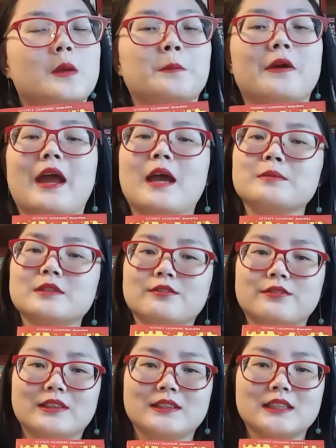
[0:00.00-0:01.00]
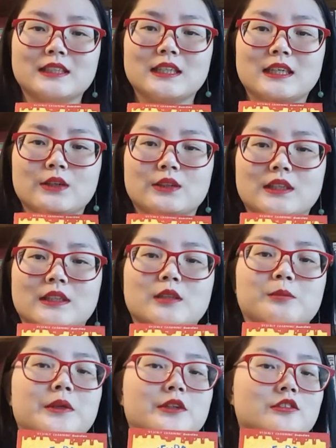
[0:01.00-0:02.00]
perhaps I felt like it got a
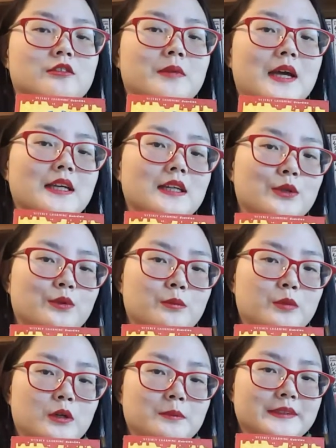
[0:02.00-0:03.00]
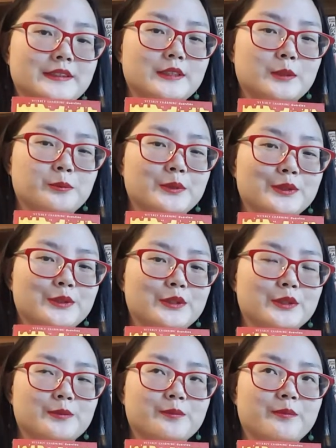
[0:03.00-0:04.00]
little melodramatic with Poppy's subplot,
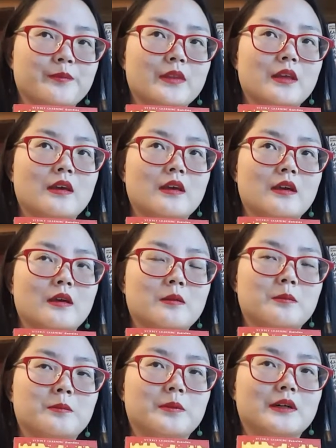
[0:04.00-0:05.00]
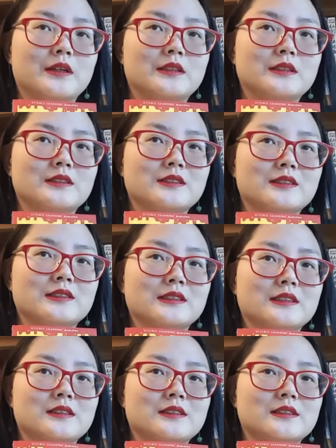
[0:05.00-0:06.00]
but
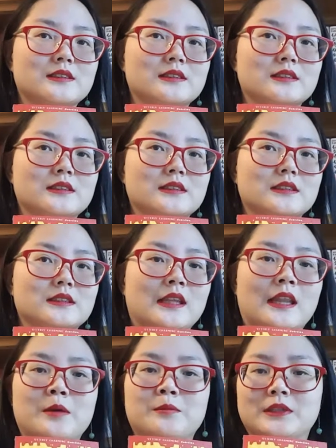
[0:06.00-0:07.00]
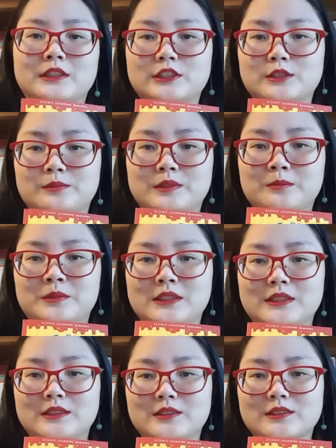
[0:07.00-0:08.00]
that might just be
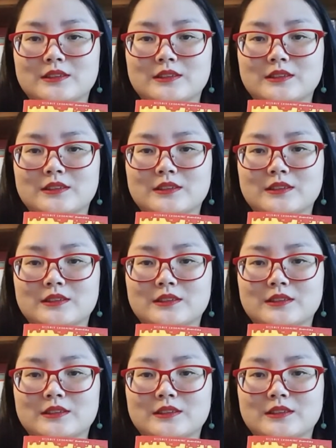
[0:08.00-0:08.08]
me.